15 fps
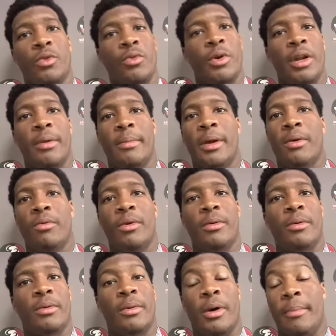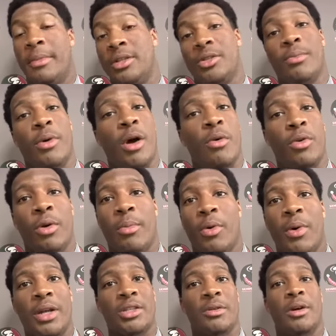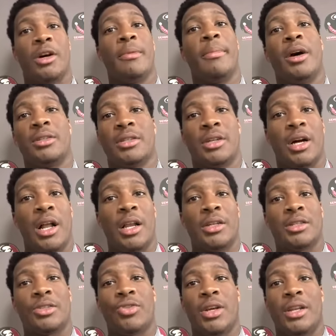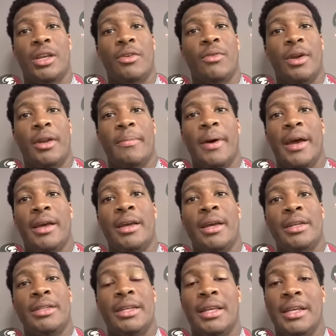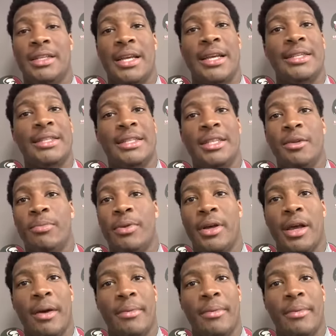We're ready, man. I mean, tomorrow we're going to be watching Boston College trying to get ready back to get this ACC play.